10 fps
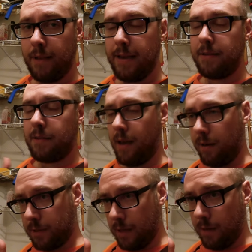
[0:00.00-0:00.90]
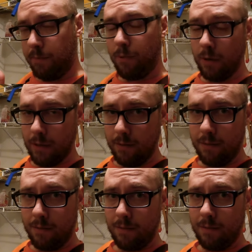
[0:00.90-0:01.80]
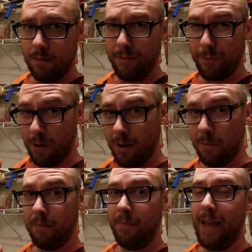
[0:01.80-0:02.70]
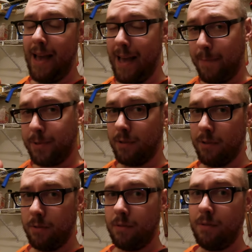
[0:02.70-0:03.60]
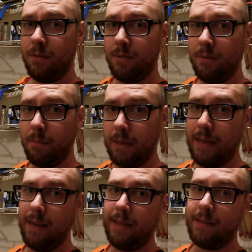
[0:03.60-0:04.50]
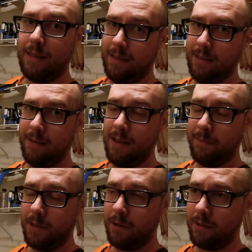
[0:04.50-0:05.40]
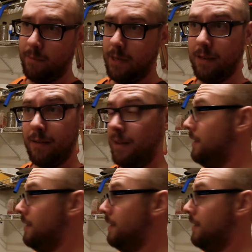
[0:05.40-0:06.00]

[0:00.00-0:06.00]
a cyanotype print from absolute beginning to end. I'm talking about,